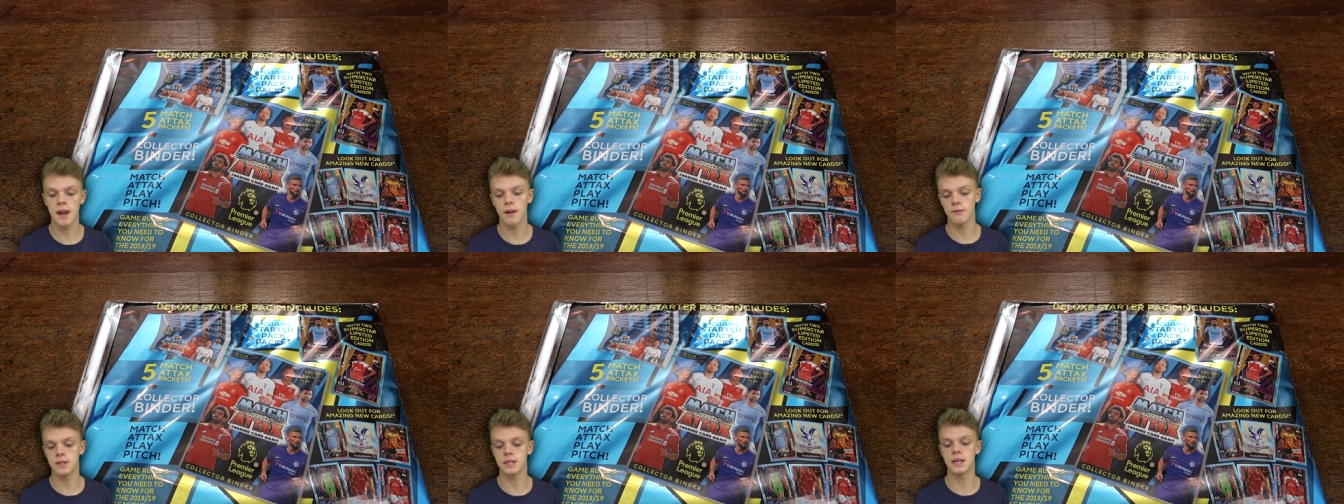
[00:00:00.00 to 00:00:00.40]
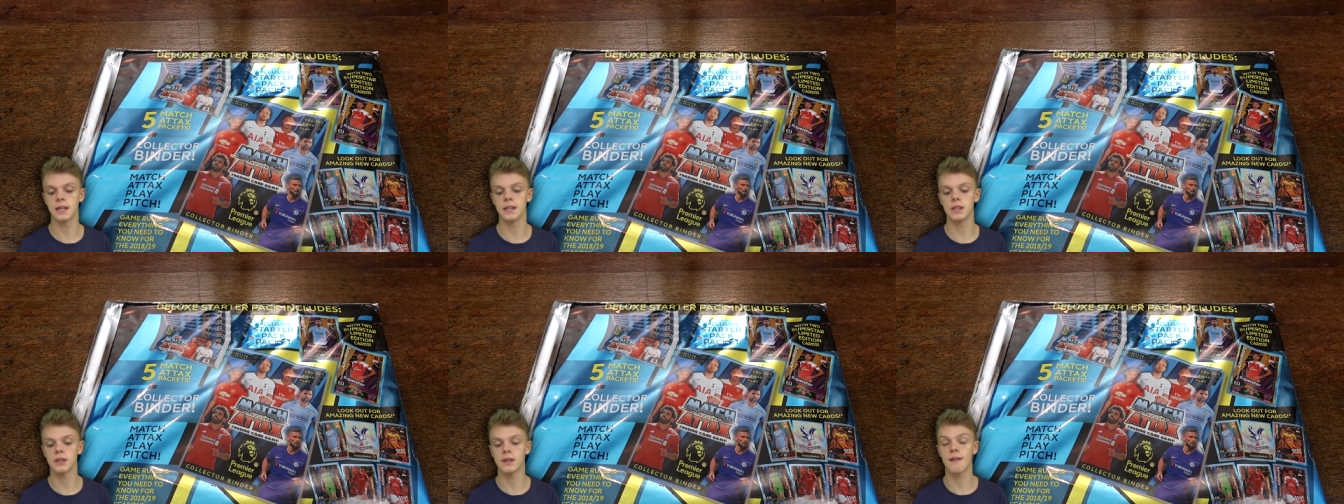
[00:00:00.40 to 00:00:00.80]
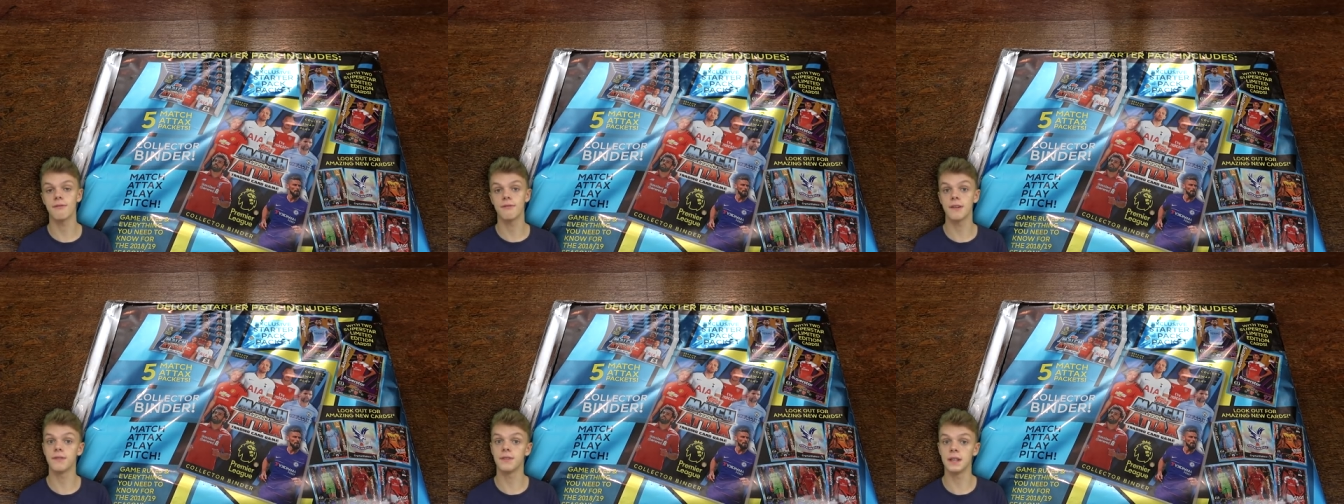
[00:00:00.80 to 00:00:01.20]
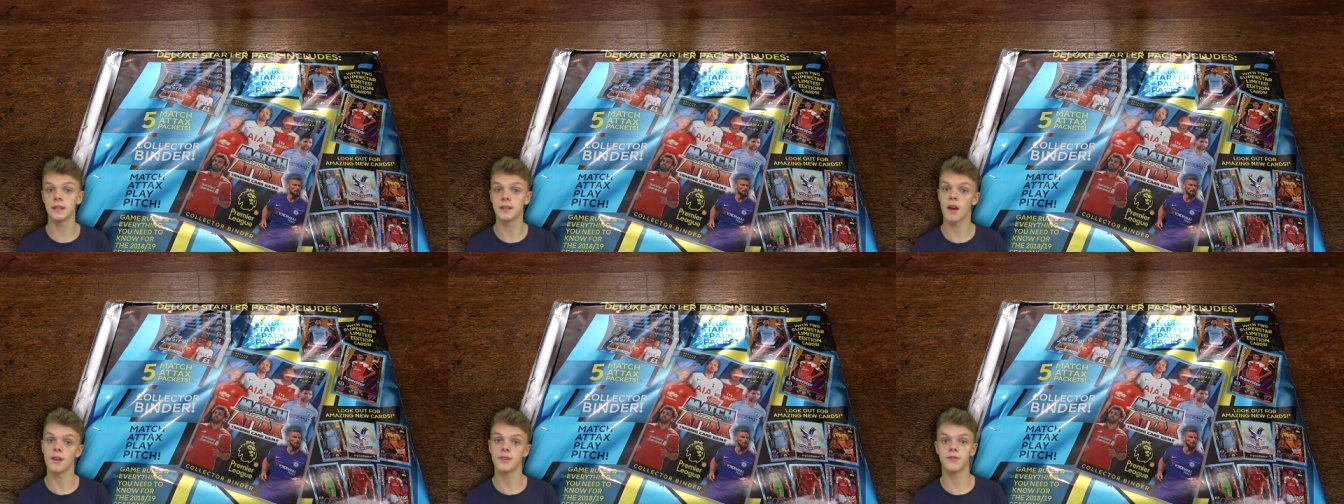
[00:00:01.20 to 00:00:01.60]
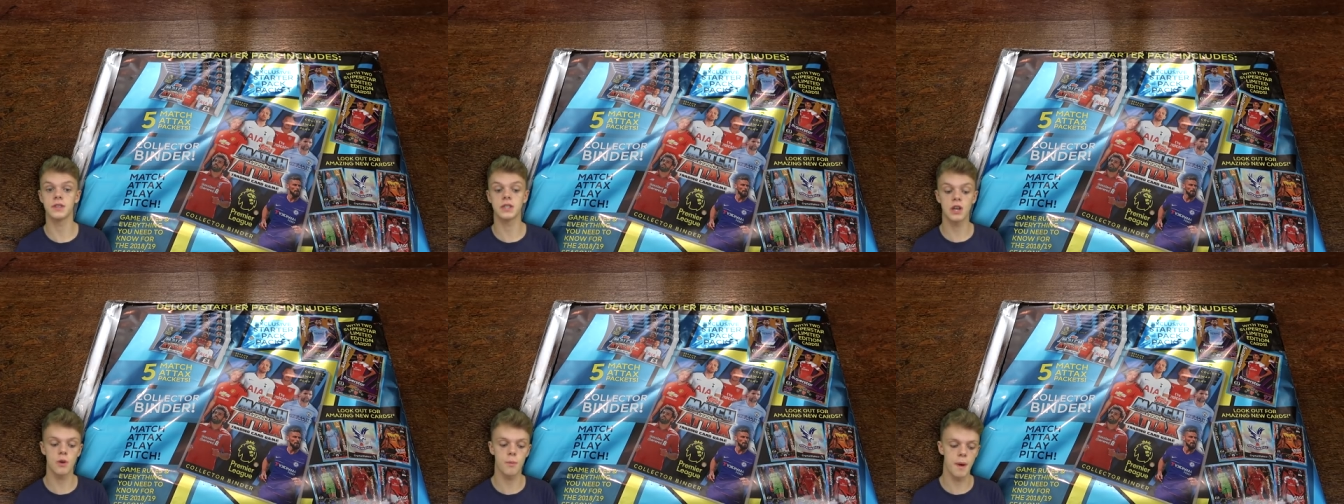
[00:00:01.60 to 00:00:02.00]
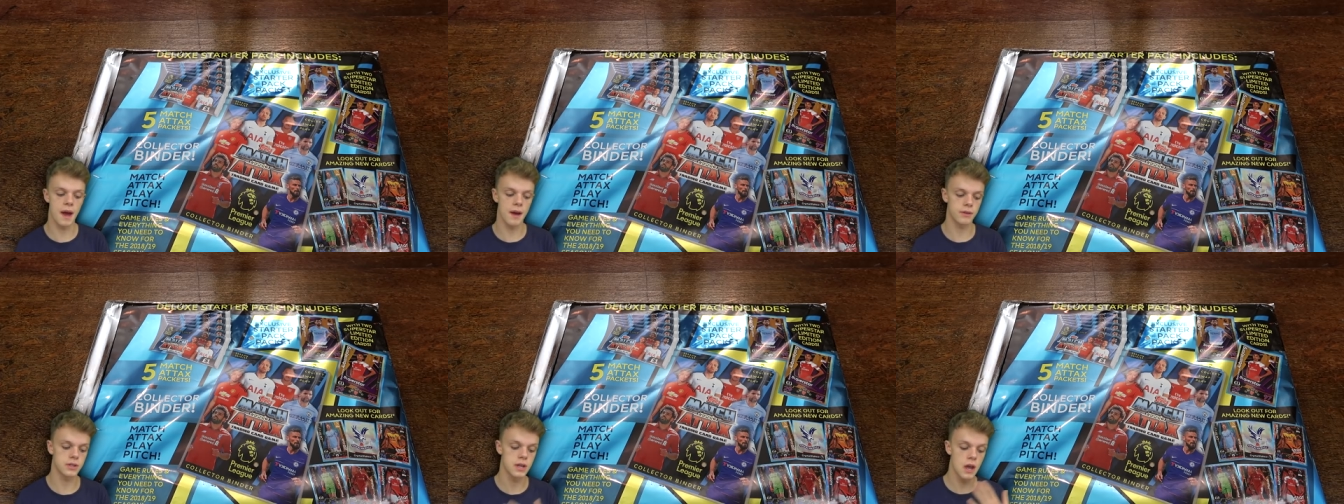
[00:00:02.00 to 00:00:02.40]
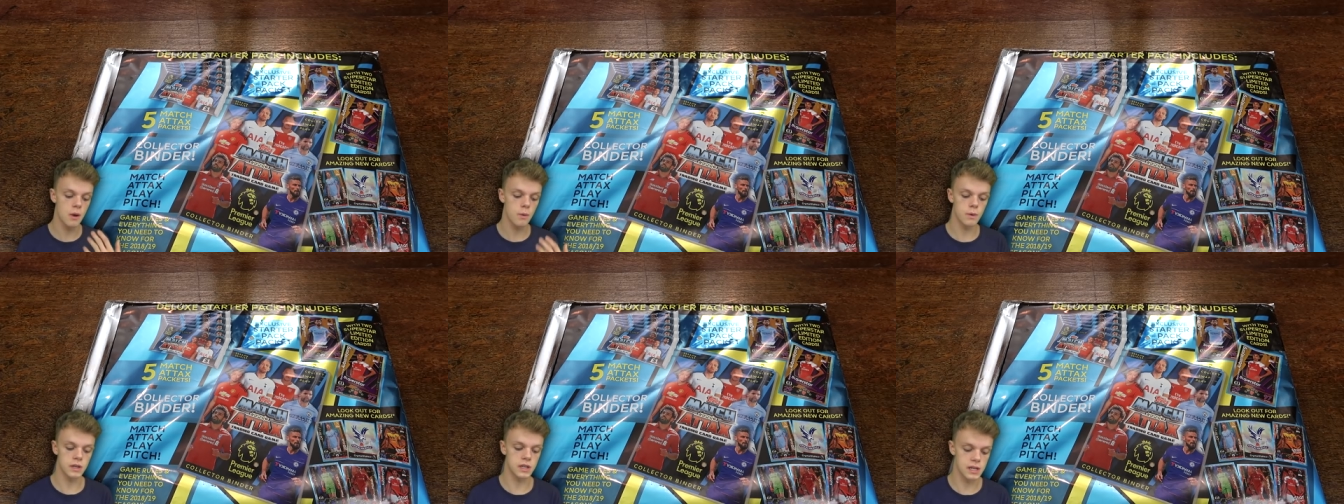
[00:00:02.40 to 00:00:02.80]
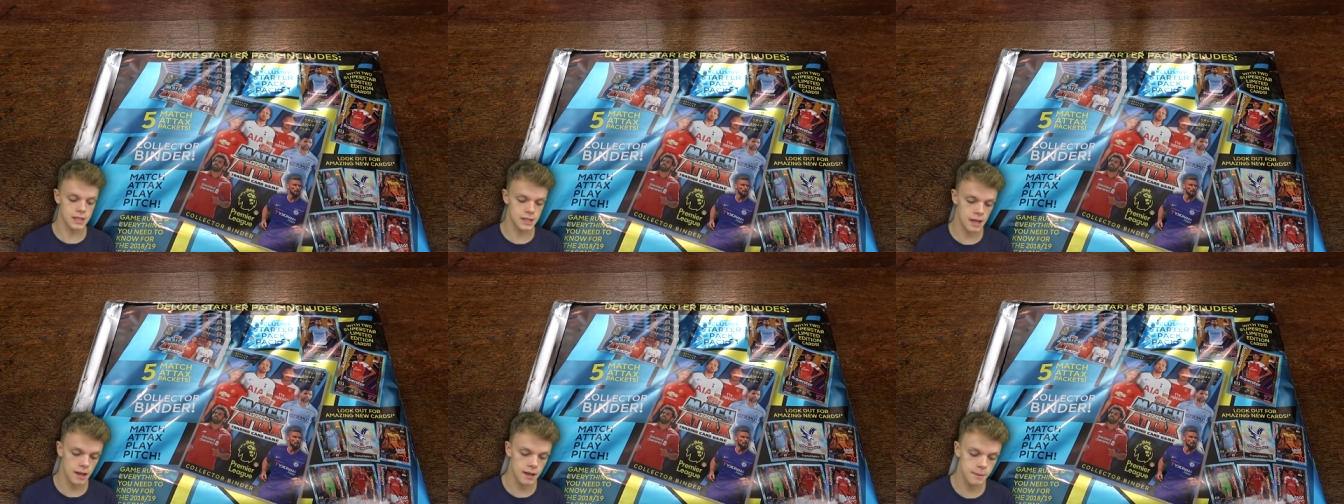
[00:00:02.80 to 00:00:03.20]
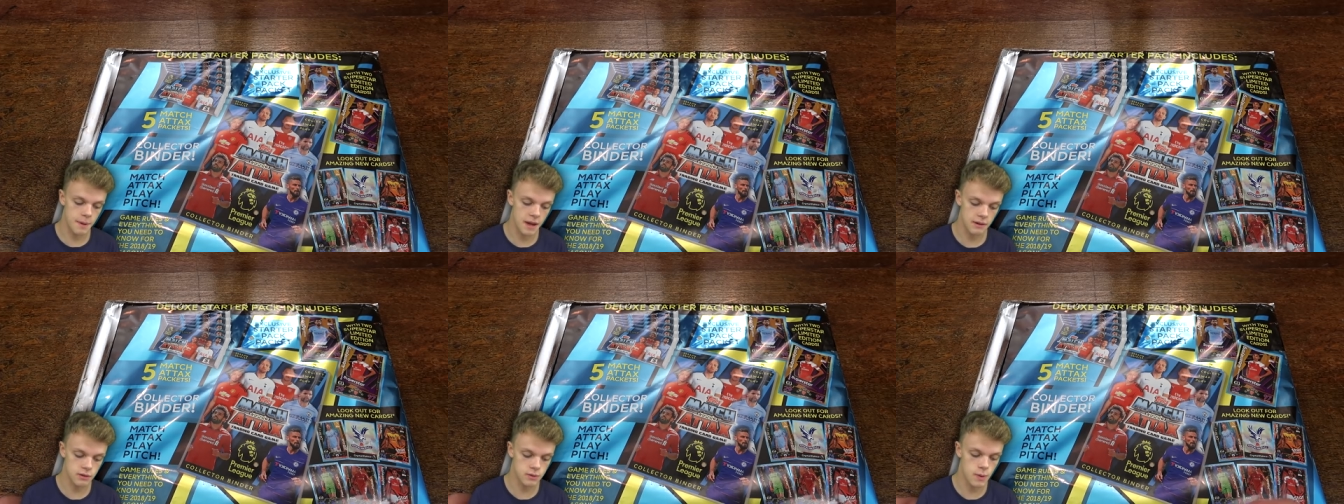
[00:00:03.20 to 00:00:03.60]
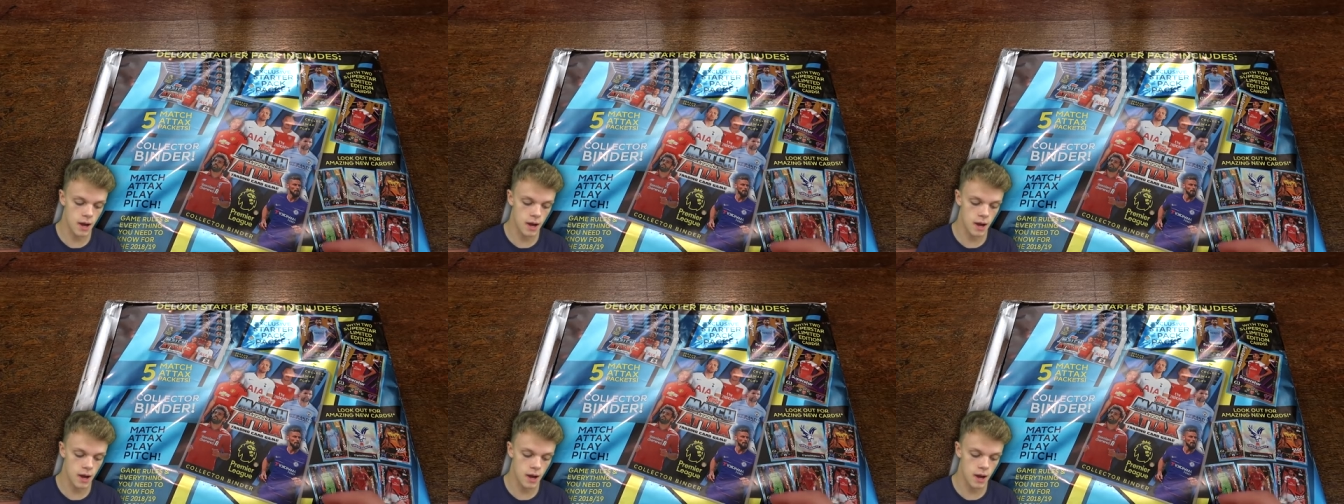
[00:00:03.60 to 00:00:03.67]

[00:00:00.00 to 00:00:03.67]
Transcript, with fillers: and obviously you can get 15 cards for £2, which is slightly better as